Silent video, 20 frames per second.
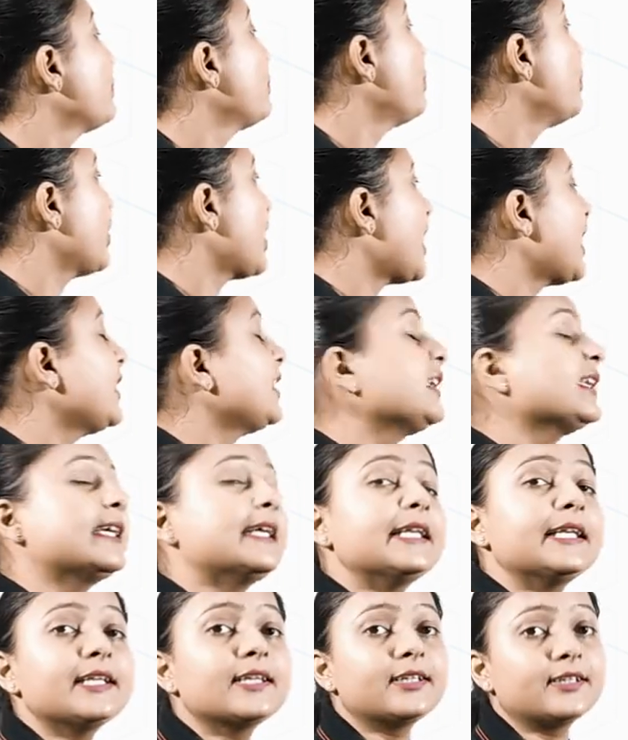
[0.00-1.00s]
Moral
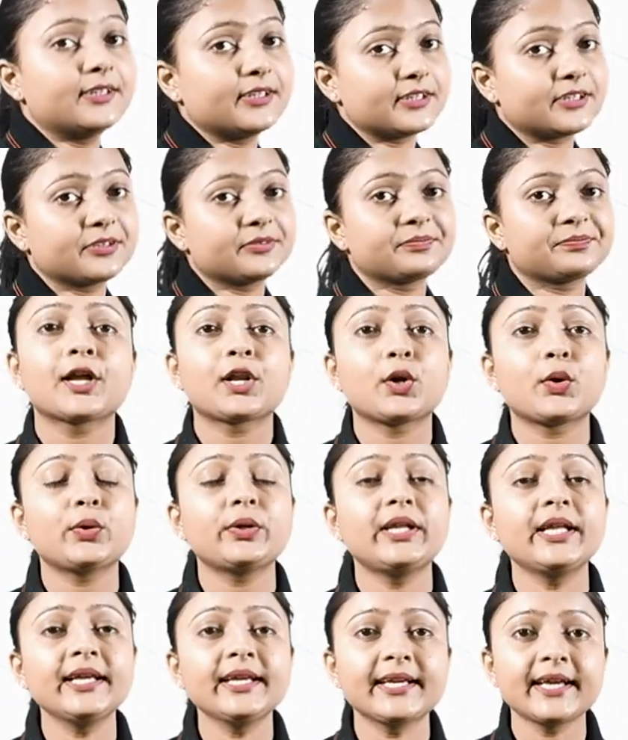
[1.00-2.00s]
learned.
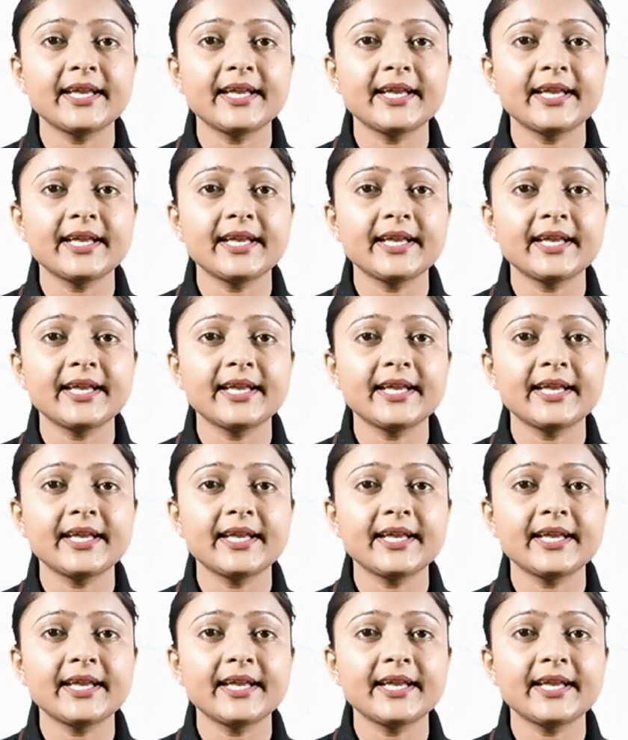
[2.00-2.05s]
Clothing